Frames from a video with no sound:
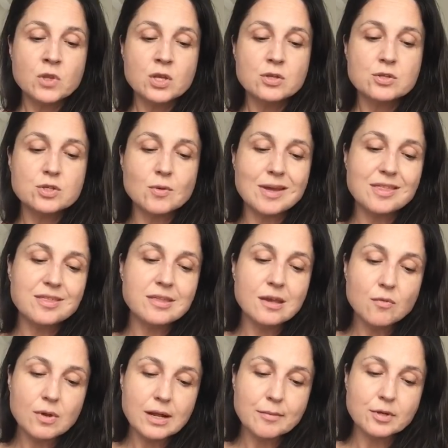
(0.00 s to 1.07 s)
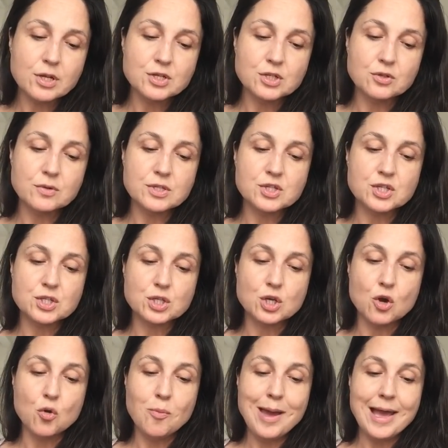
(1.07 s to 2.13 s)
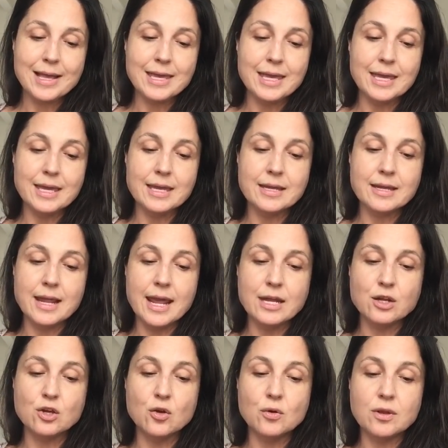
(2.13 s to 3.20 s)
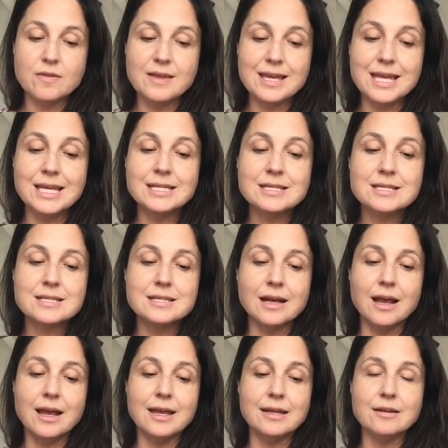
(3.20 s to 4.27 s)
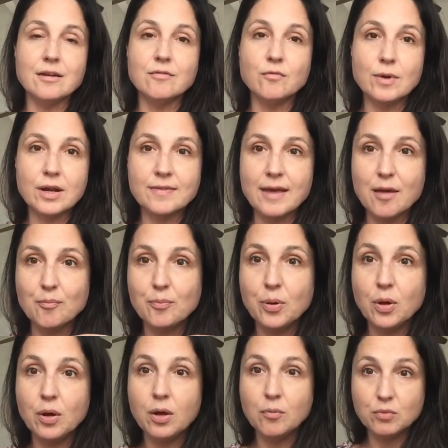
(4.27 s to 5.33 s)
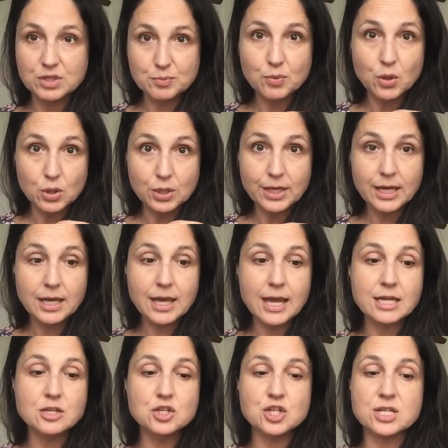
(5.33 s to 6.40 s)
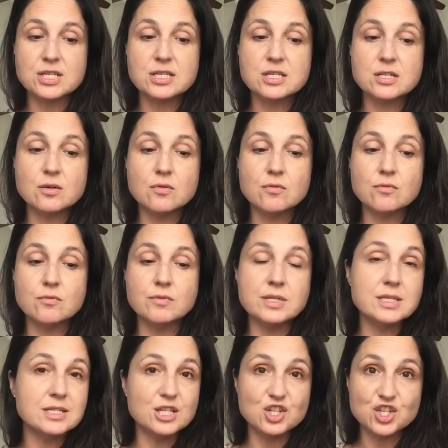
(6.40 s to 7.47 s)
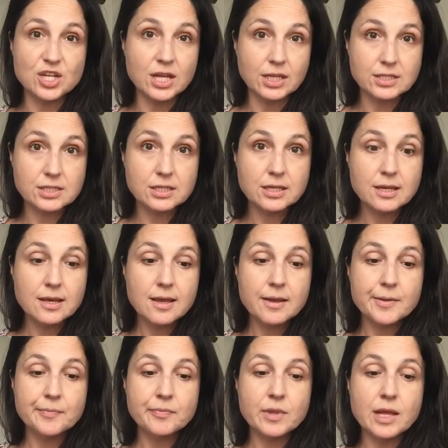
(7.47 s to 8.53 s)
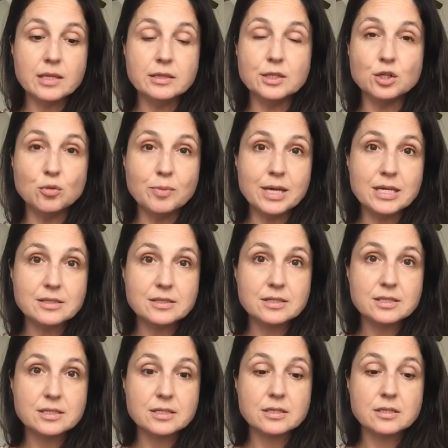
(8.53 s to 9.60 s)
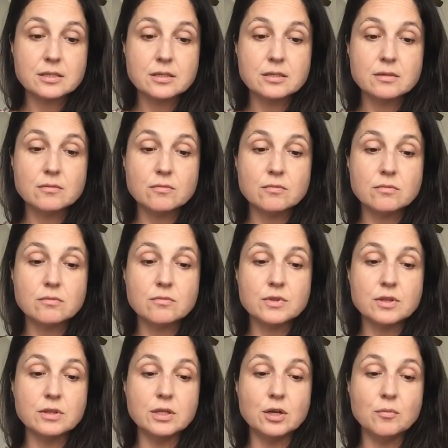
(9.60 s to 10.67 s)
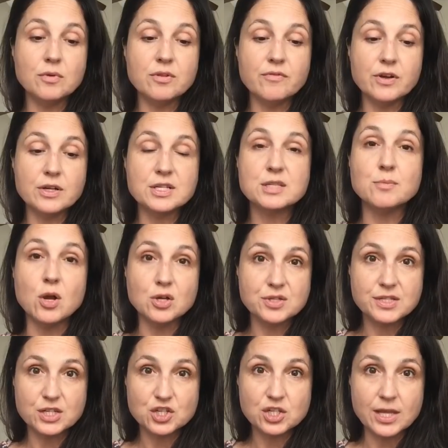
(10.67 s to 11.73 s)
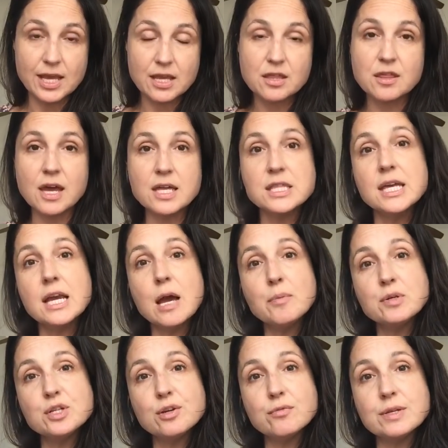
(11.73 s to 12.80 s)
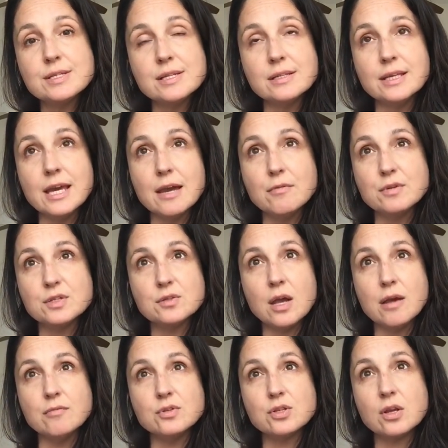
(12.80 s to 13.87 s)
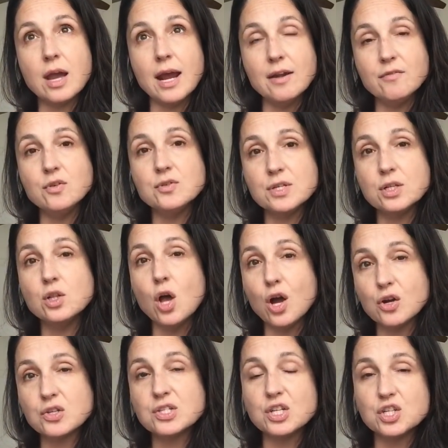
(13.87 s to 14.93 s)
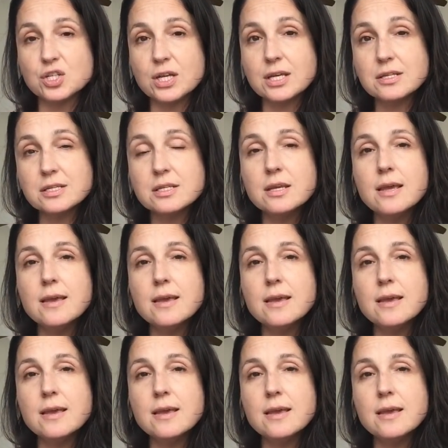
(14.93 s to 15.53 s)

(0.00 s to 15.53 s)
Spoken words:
So I think what I'm gonna do is just go back in and go to the inside of where that was pulling and just restitch it a little bit with a very small stitch length. I think up until recently I was kind of using longer stitch lengths